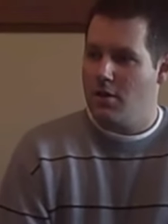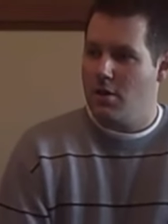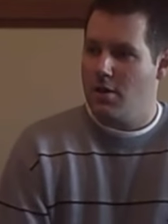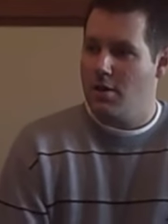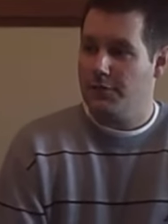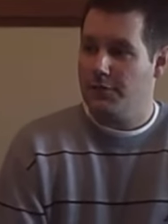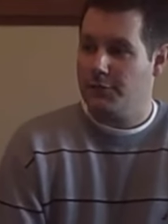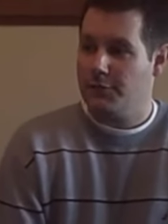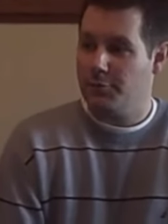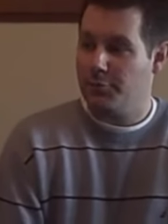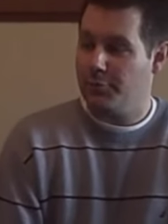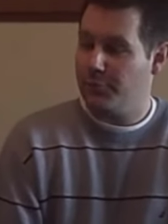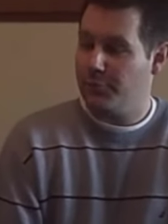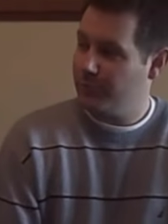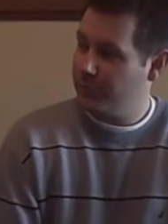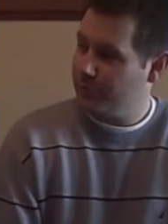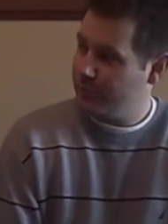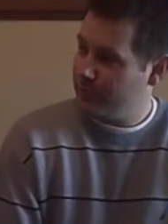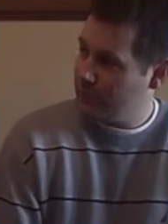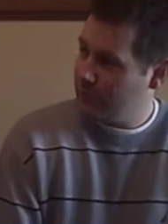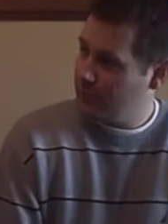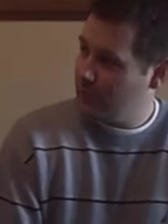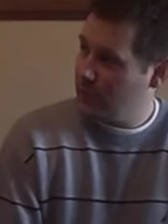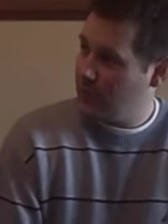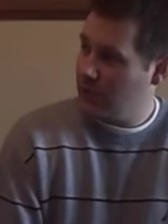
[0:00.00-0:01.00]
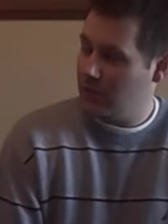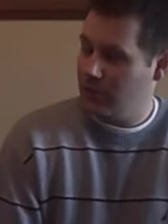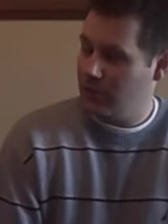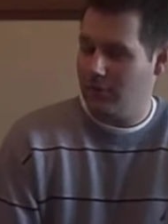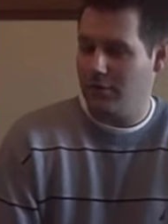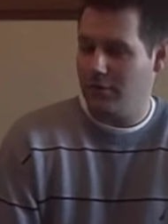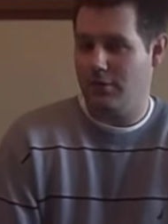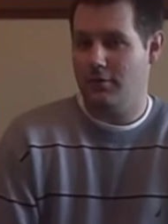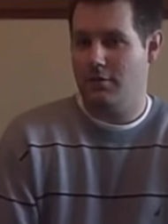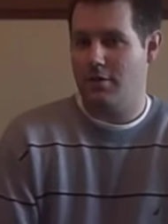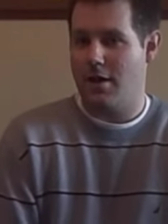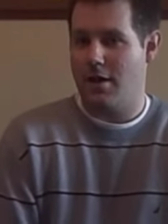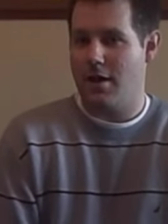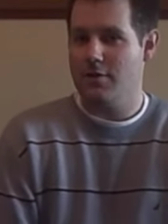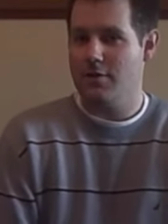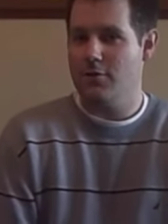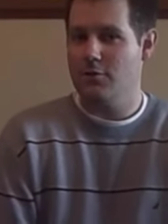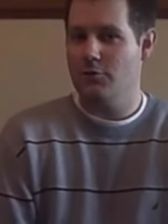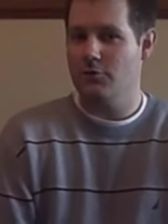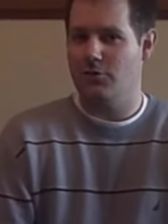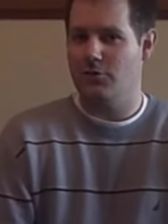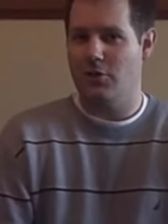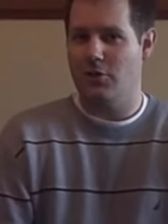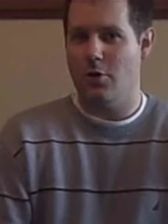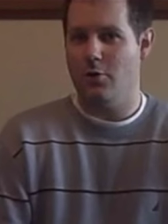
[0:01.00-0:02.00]
It's well, I
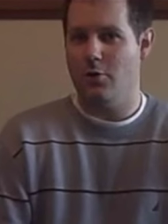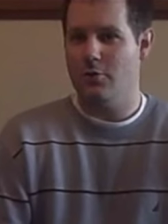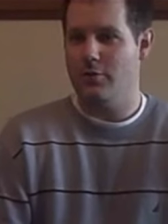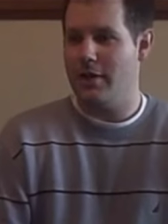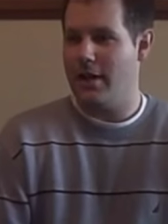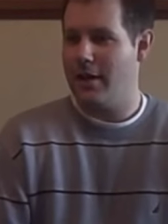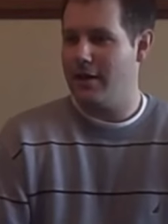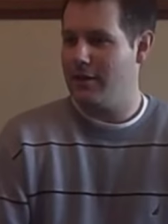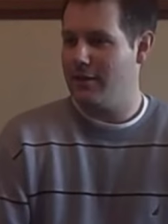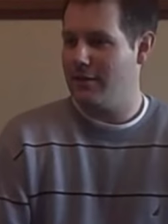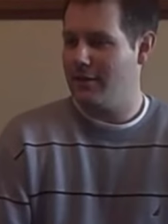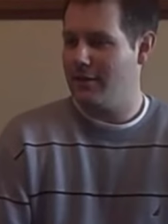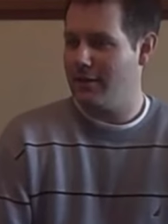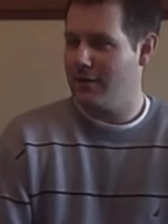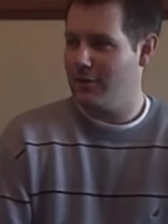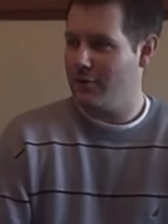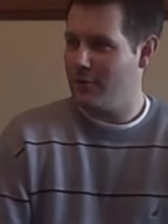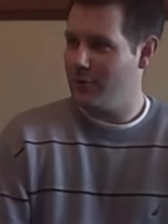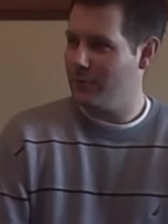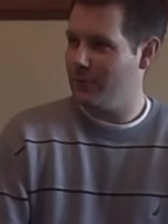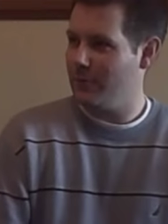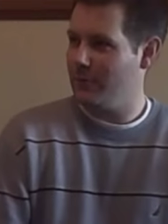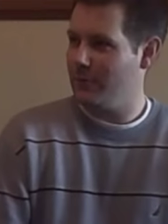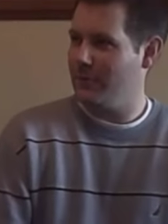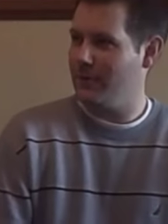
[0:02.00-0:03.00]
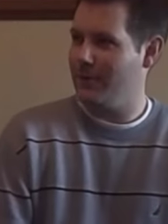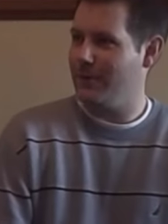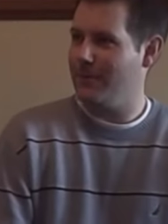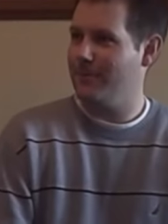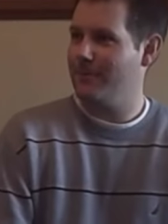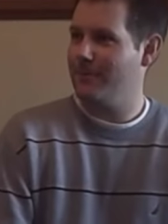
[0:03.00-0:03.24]
use GoDaddy, and I know like